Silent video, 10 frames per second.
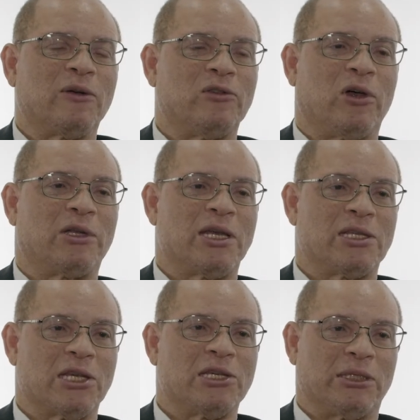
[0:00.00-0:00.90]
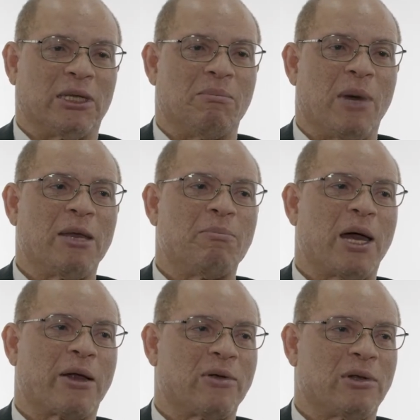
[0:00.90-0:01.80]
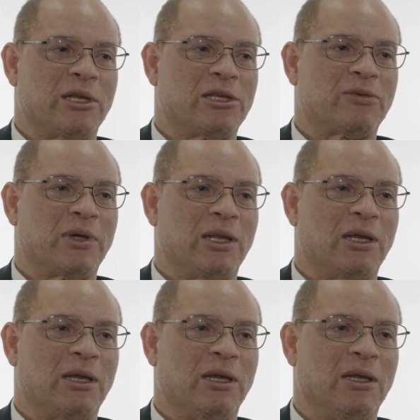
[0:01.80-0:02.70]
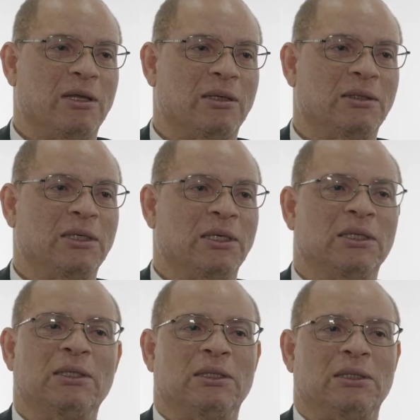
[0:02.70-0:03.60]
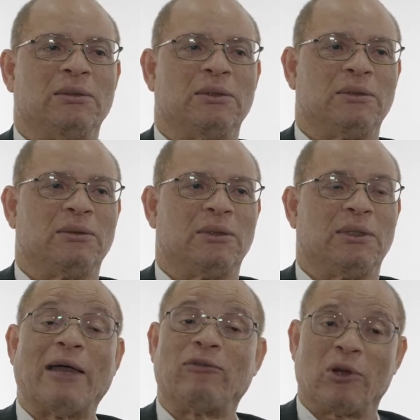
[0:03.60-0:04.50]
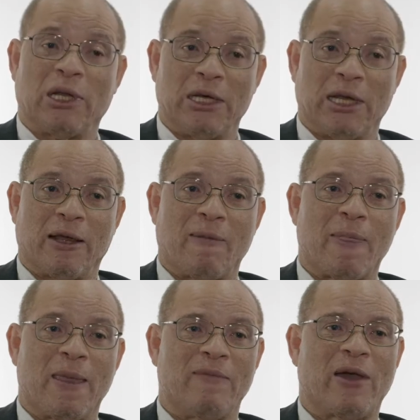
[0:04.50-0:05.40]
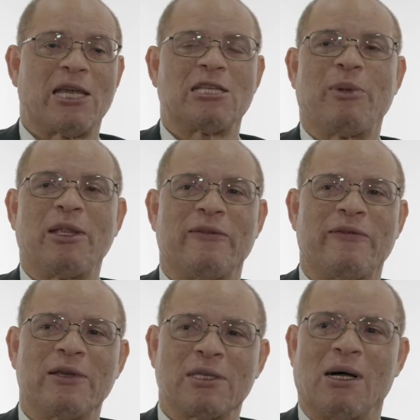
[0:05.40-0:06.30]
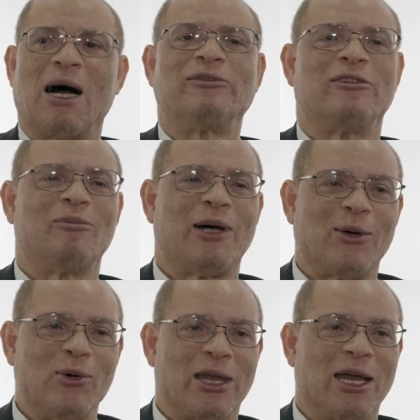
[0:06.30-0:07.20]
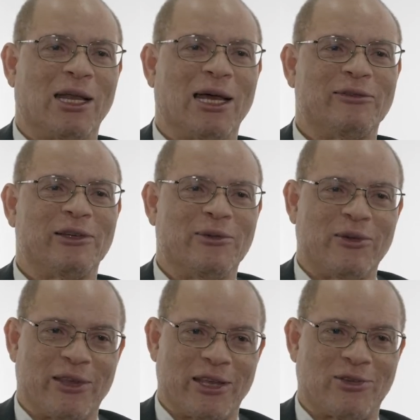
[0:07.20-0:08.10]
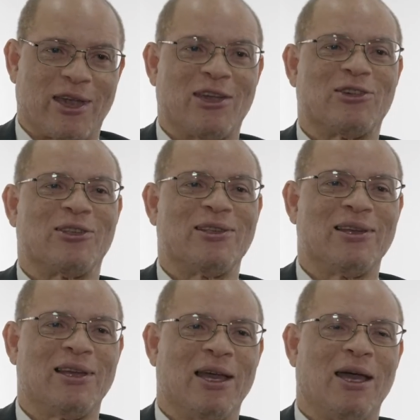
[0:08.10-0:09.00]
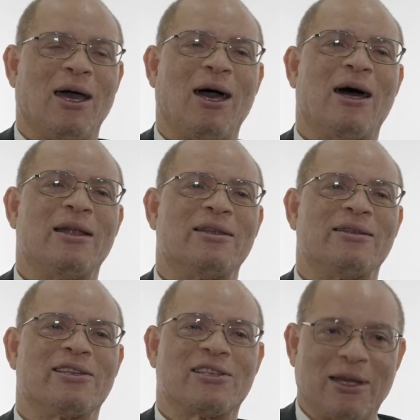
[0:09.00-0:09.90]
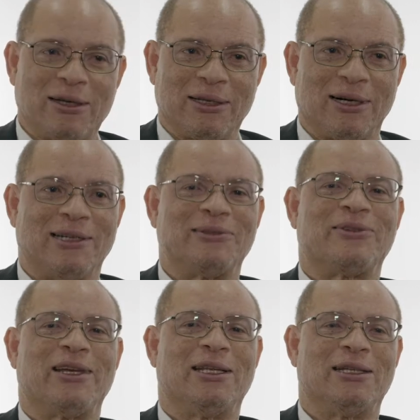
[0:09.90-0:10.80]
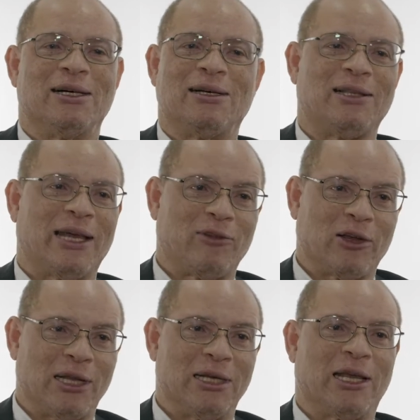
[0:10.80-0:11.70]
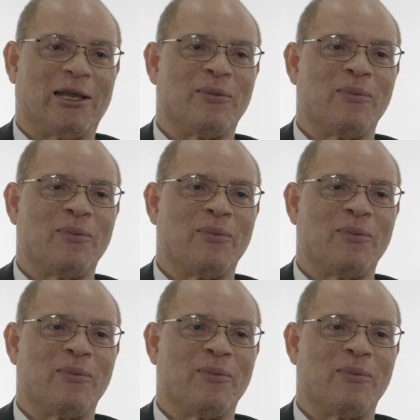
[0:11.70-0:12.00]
of the organization, and my background it's really in lifelong learning. In fact, I spent the first half of my working life in further education, and the second half in lifelong learning.